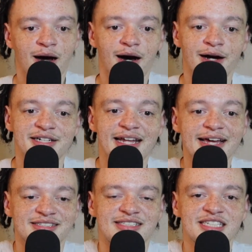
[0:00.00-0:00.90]

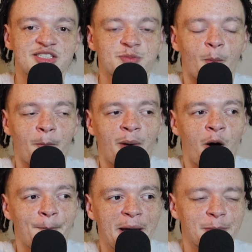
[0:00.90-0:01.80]
Next, this
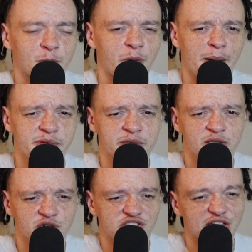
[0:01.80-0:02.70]
on paper probably
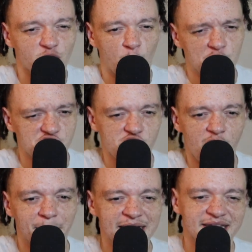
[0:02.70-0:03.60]
looks like the worst
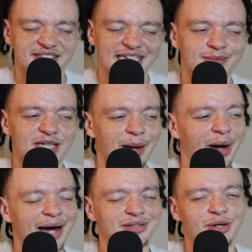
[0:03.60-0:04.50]
job, but at the same time,
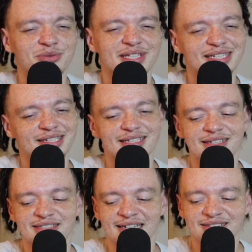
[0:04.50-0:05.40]
I don't think it
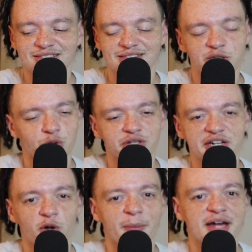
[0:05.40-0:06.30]
is. And it's the
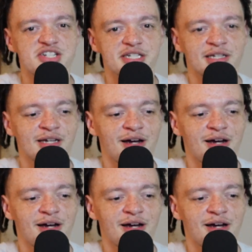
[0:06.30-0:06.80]
Orlando Magic.